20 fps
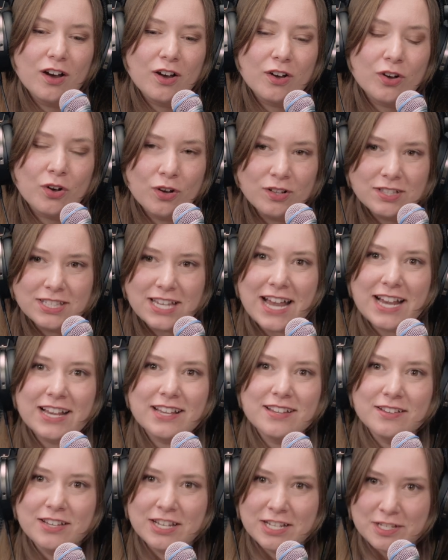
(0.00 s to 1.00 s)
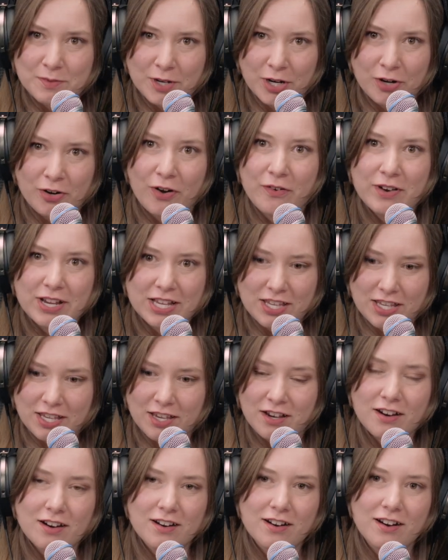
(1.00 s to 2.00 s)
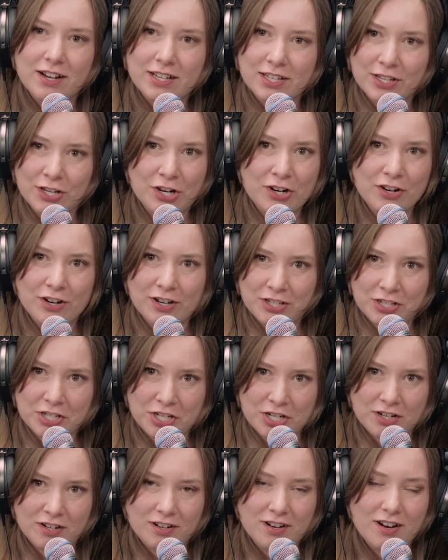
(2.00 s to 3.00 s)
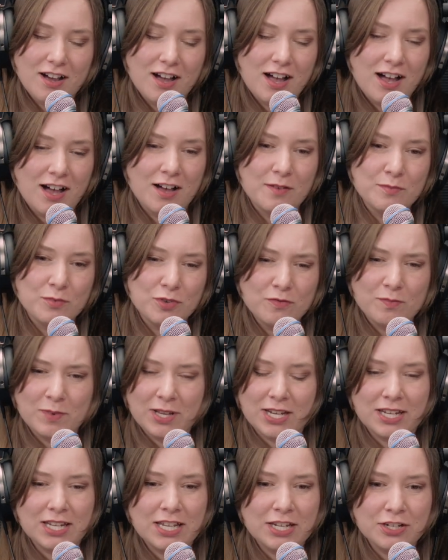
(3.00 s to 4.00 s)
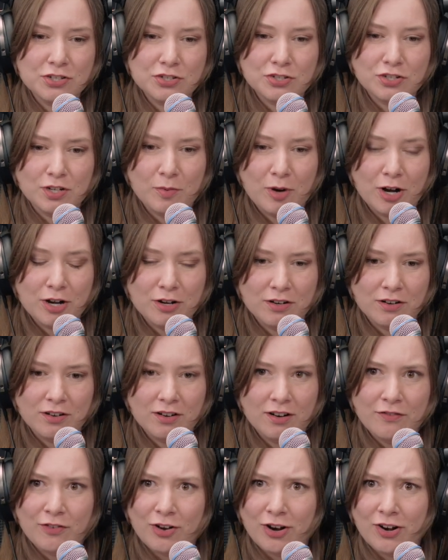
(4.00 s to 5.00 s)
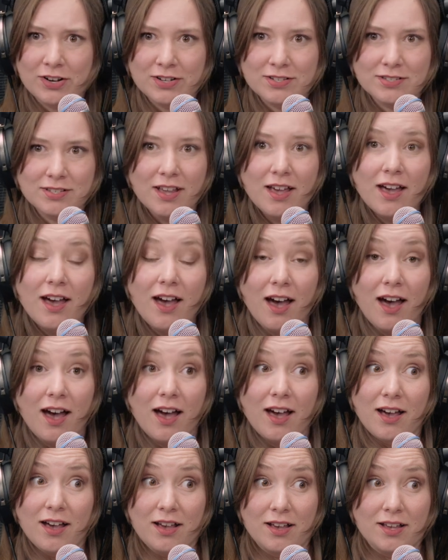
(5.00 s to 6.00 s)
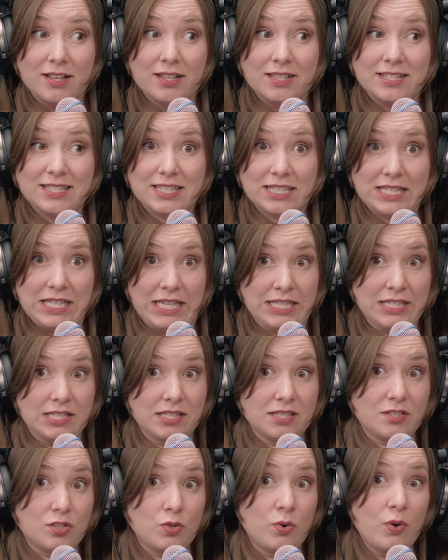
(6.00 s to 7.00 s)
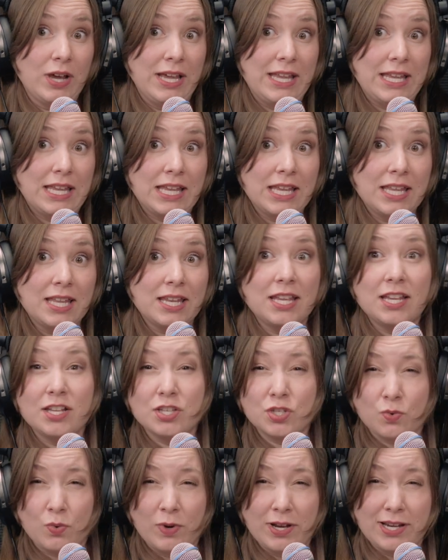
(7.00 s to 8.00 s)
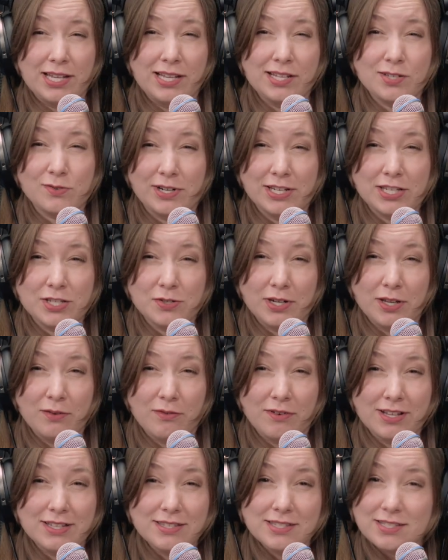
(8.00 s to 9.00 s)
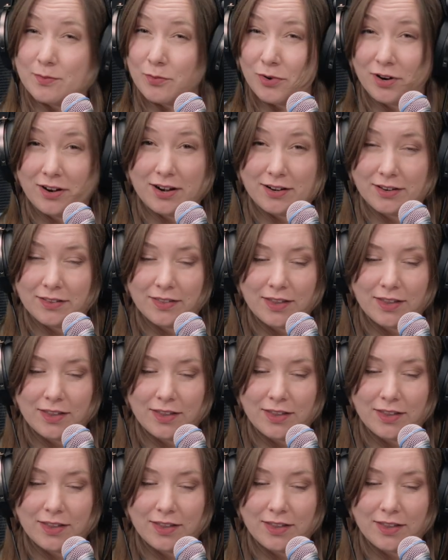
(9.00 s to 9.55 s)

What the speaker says: Cole-Tac has been growing year on year on year. You've been an industry partner of ours since 2020, 2021, somewhere around in